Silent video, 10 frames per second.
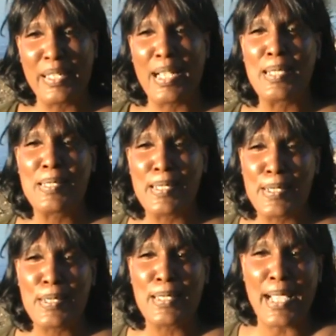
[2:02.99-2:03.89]
because
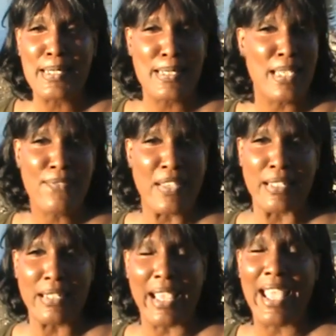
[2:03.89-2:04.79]
this is
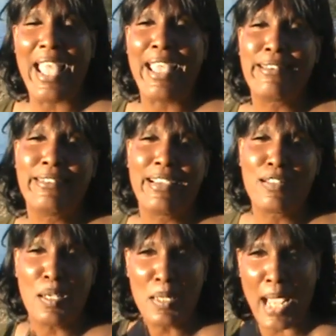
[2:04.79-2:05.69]
Thanksgiving, and
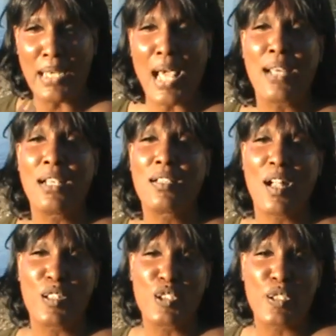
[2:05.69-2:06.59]
in a Nilotic
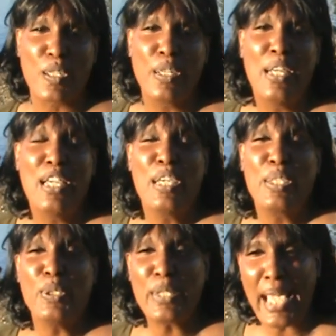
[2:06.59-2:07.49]
culture,
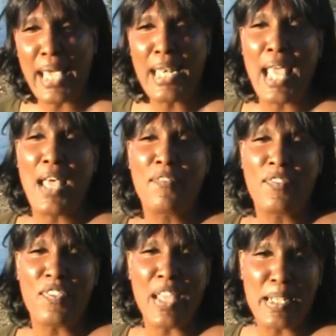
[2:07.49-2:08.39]
you can't have
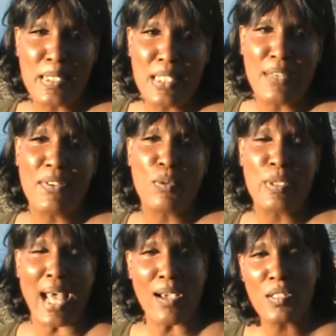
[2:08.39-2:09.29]
Thanksgiving
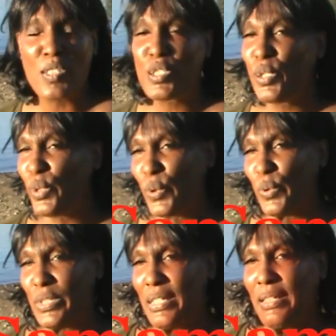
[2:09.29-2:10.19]
without a
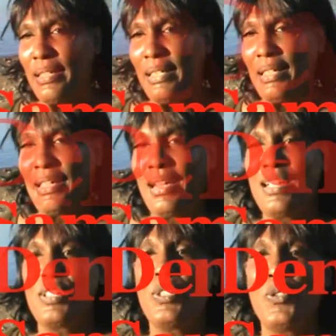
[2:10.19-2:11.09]
salute
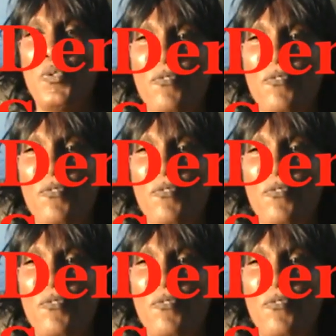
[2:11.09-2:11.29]
to